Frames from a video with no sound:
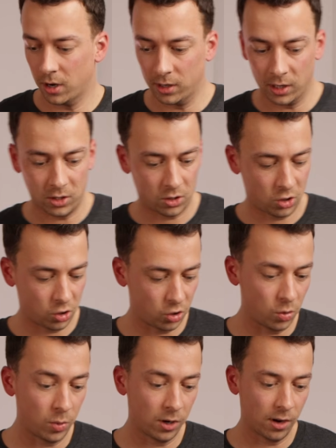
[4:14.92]
to start that
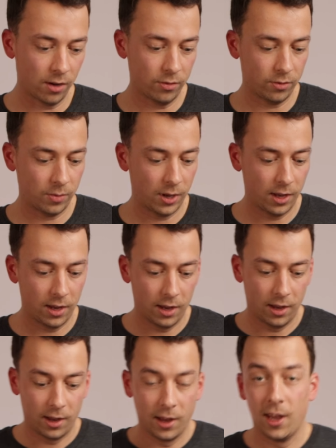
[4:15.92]
should be enough.
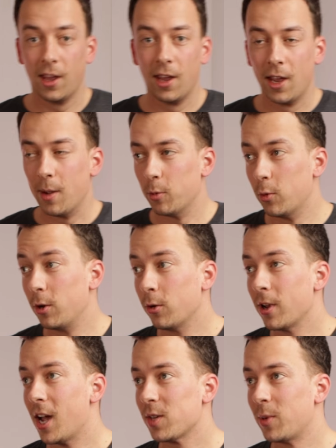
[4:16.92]

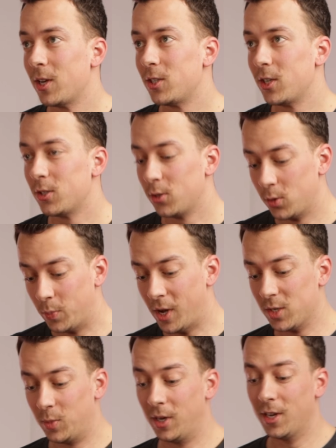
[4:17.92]
Already gonna ask my assistant to
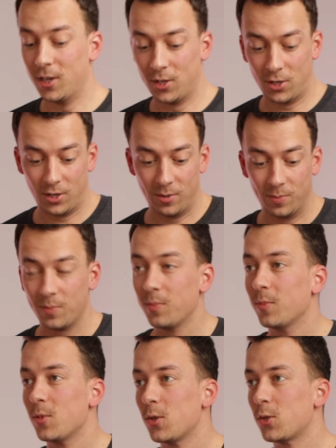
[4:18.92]
pass me his
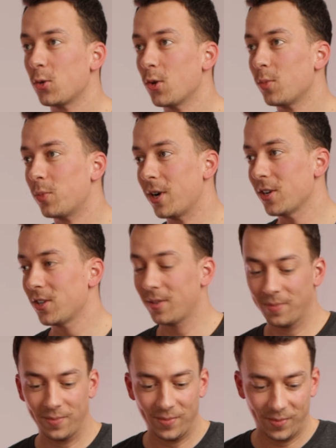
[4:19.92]
soil
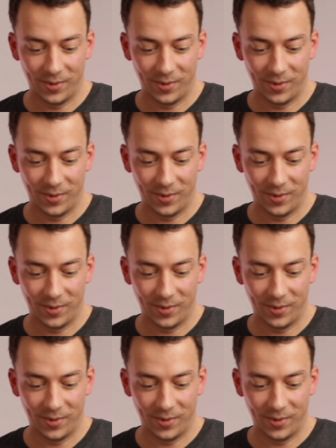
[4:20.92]
brush.